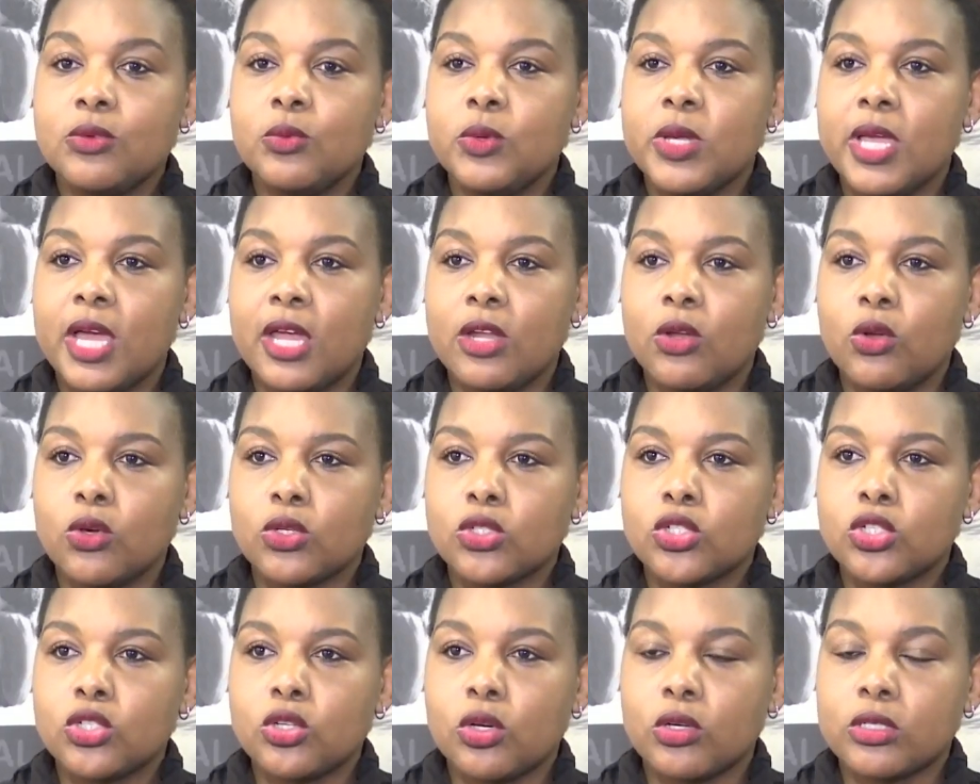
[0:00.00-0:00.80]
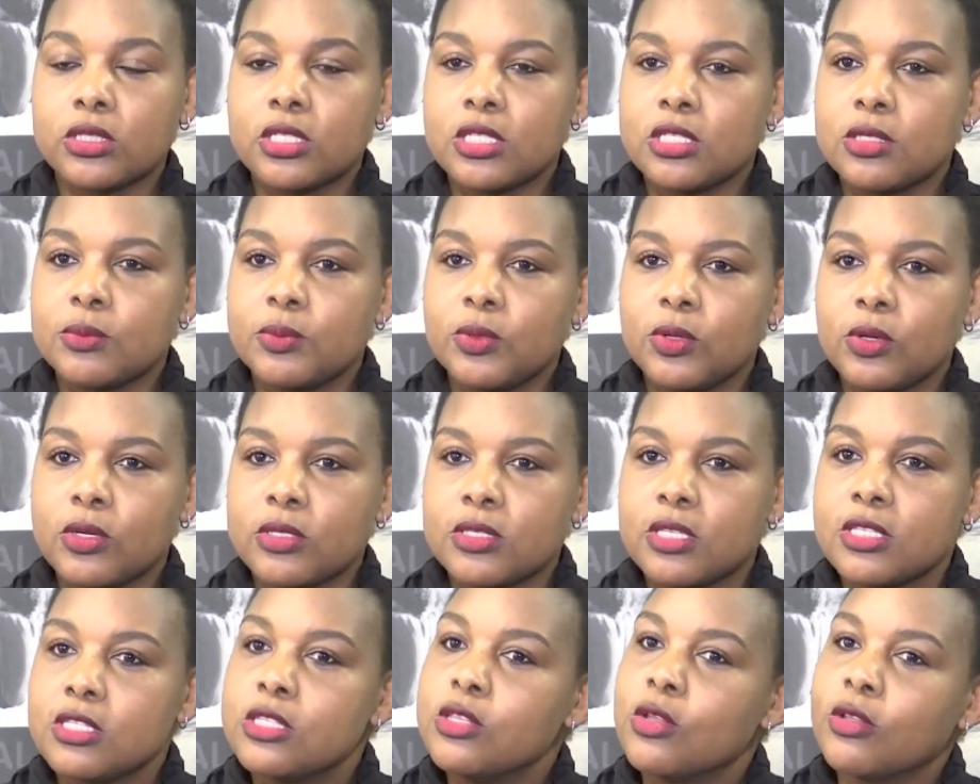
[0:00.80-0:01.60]
we are not shocked is because
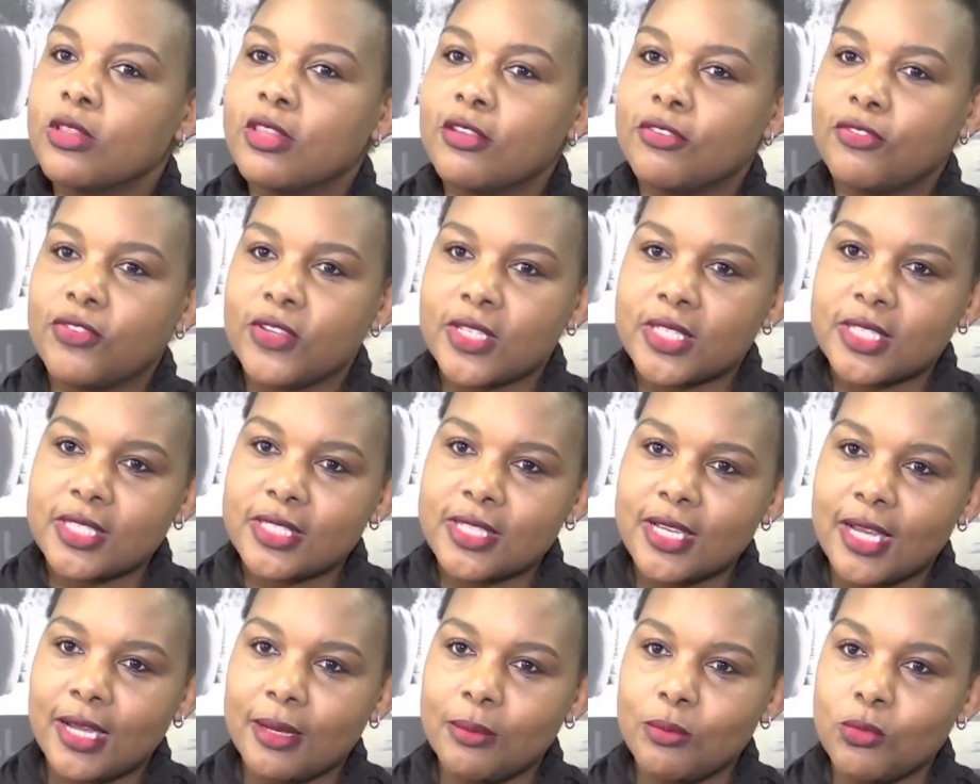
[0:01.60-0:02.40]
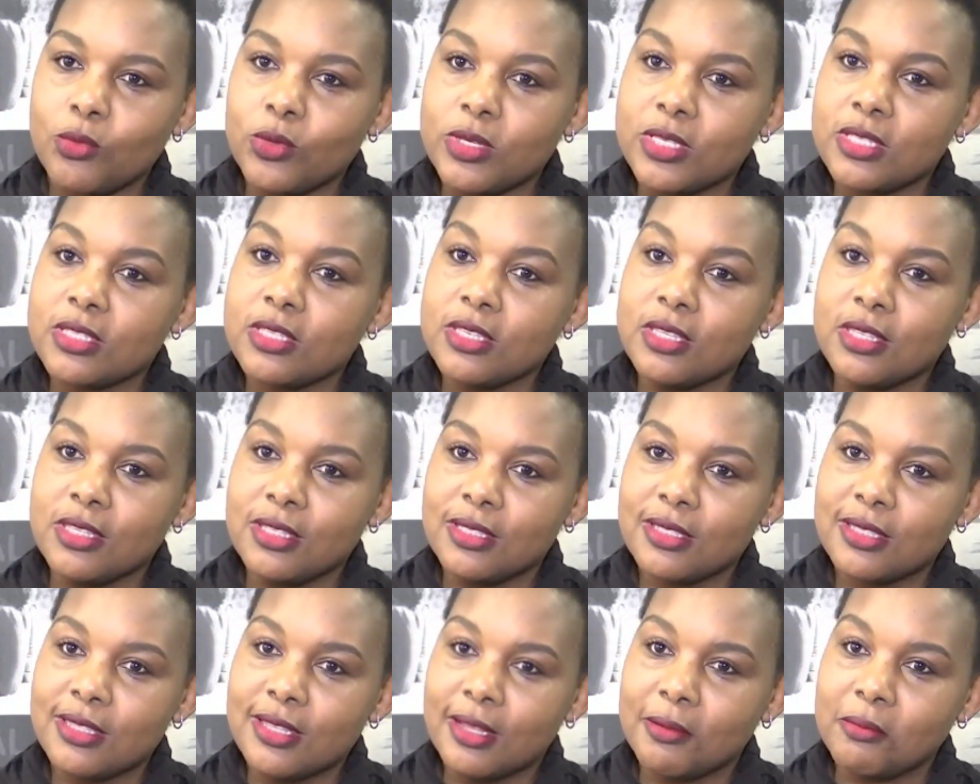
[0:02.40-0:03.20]
it's not the first time we see
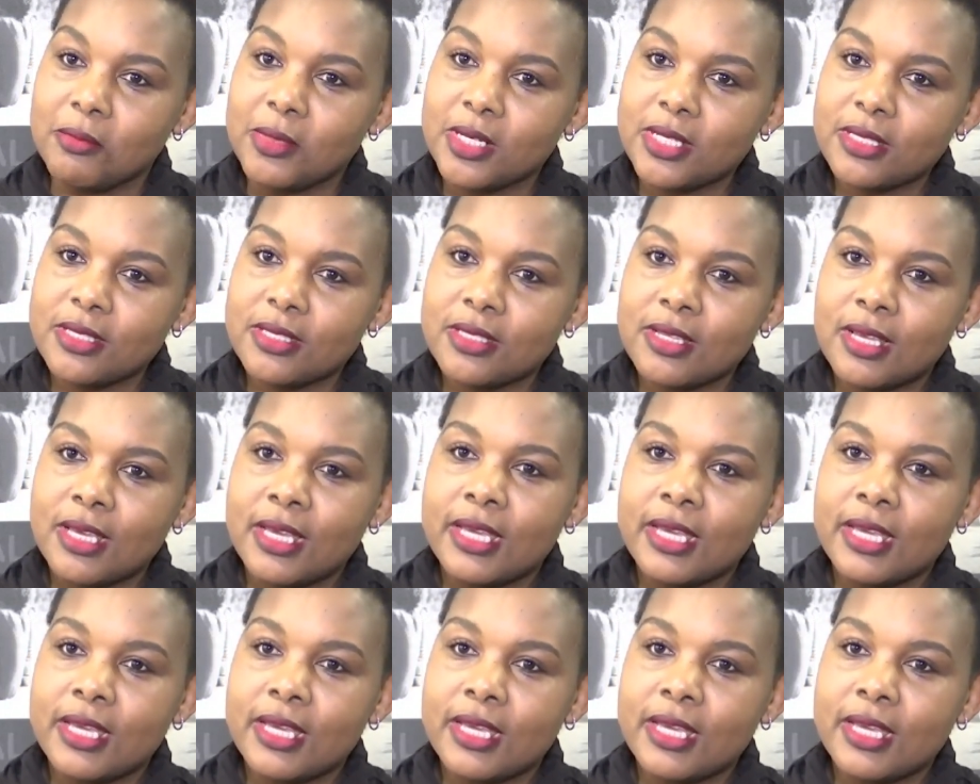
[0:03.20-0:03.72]
these numbers.